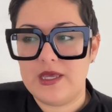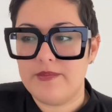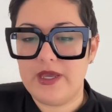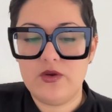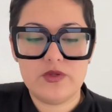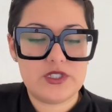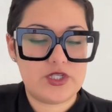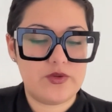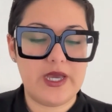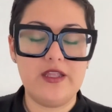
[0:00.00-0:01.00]
My goal is
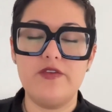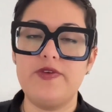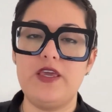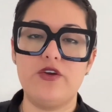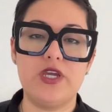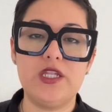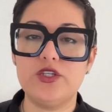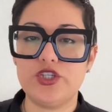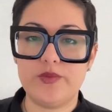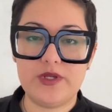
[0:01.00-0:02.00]
to elevate your English
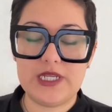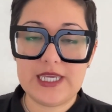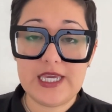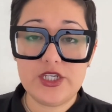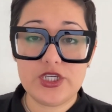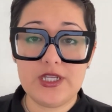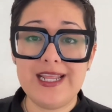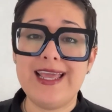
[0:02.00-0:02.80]
communication